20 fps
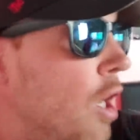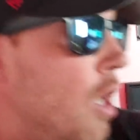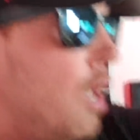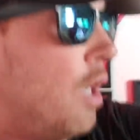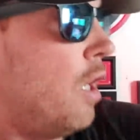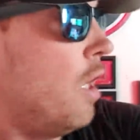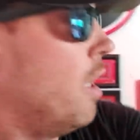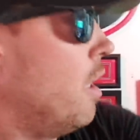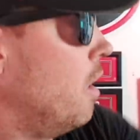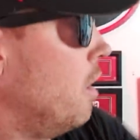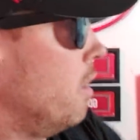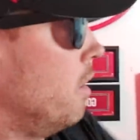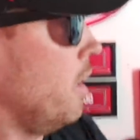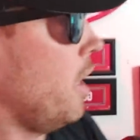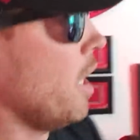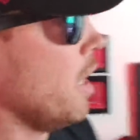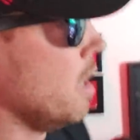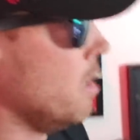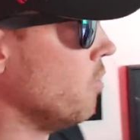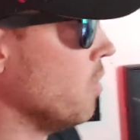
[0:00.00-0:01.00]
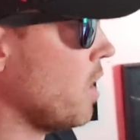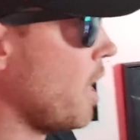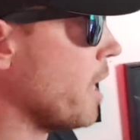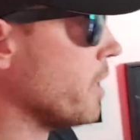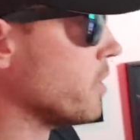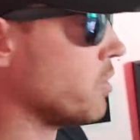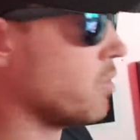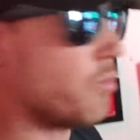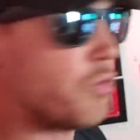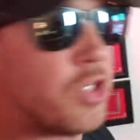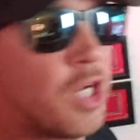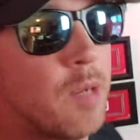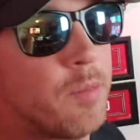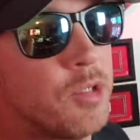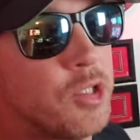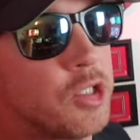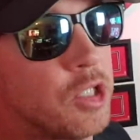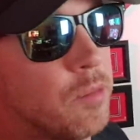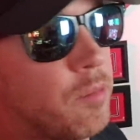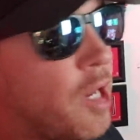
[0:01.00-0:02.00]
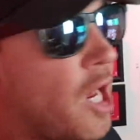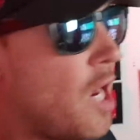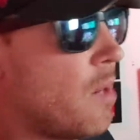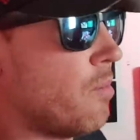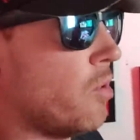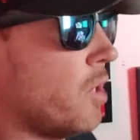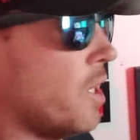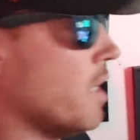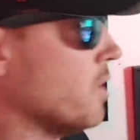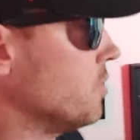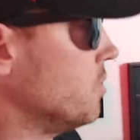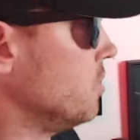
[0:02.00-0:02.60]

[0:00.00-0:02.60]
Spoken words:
in the national championship game or the